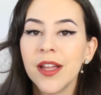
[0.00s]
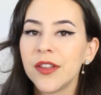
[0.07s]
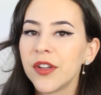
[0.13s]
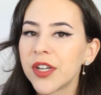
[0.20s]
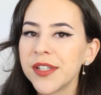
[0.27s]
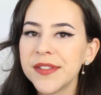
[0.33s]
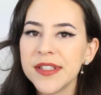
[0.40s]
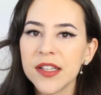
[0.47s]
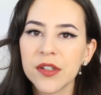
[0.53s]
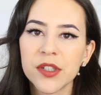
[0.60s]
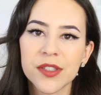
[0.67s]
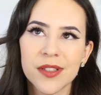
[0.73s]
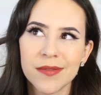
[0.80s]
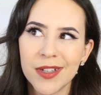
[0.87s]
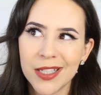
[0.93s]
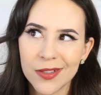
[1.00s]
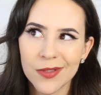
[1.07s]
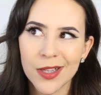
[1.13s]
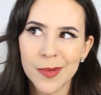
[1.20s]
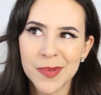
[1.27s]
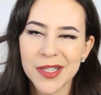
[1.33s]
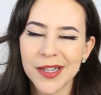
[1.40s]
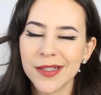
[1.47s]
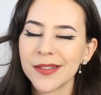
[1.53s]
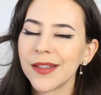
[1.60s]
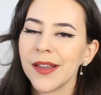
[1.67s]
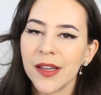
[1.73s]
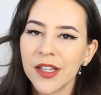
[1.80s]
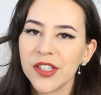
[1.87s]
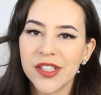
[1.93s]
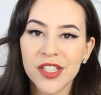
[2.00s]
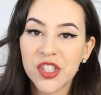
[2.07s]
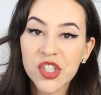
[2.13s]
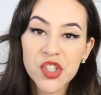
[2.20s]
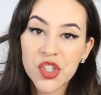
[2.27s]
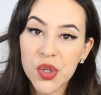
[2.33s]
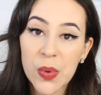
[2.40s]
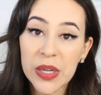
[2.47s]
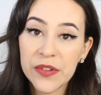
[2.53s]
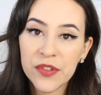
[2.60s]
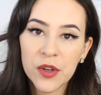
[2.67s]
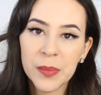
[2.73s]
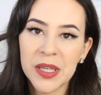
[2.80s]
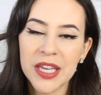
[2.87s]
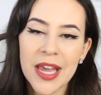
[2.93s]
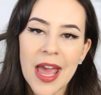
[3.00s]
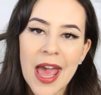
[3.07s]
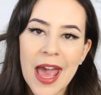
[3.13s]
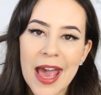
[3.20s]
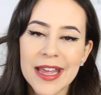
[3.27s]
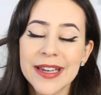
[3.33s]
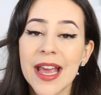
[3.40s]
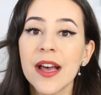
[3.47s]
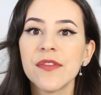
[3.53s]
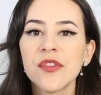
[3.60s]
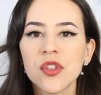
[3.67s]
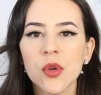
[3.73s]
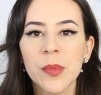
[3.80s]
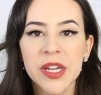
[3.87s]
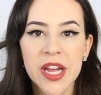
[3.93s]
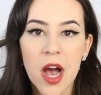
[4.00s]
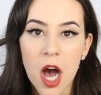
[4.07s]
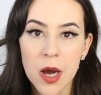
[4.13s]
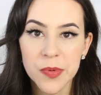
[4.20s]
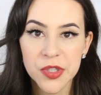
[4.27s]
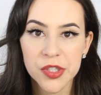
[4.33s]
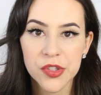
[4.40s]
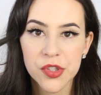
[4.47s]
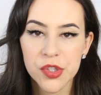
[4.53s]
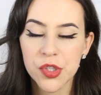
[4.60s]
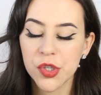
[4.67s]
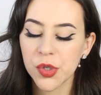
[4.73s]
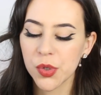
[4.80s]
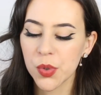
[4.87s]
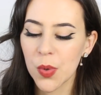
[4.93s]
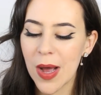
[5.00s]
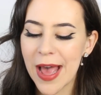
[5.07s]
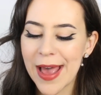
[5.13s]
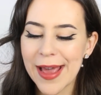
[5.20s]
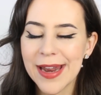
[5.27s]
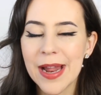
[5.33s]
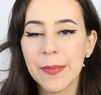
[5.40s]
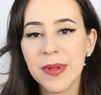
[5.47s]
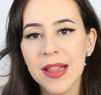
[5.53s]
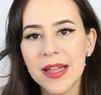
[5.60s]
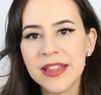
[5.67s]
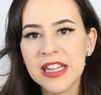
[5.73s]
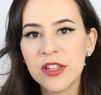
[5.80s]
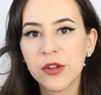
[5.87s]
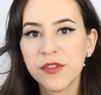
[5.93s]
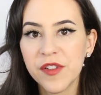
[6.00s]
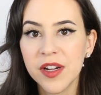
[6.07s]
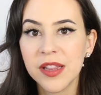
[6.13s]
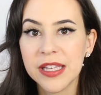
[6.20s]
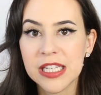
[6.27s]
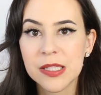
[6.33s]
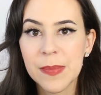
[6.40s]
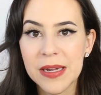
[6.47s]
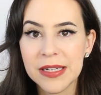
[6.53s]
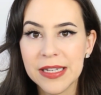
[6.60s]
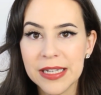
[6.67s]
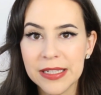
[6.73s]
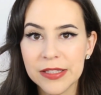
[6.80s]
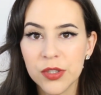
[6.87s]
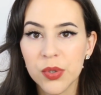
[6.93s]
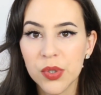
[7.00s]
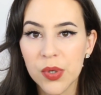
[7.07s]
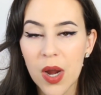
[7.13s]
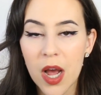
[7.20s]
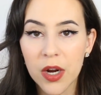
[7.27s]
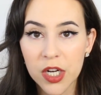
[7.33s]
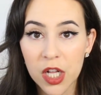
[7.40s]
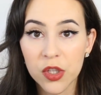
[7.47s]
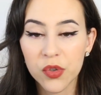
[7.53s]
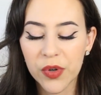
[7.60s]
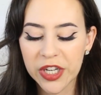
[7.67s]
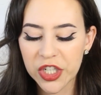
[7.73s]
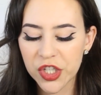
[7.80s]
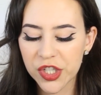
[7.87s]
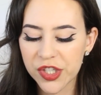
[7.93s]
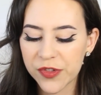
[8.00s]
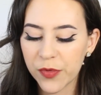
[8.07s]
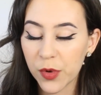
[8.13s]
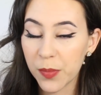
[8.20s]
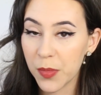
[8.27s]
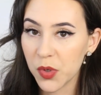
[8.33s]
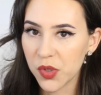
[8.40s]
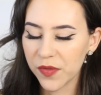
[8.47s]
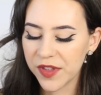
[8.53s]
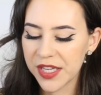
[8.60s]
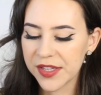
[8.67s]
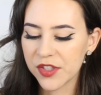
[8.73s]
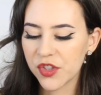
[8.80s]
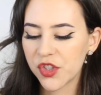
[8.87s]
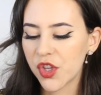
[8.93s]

Their concealers and their lipsticks, they just do it for me, and they have so many options too, and I'm glad that they're finally expanding their color ranges for most of these.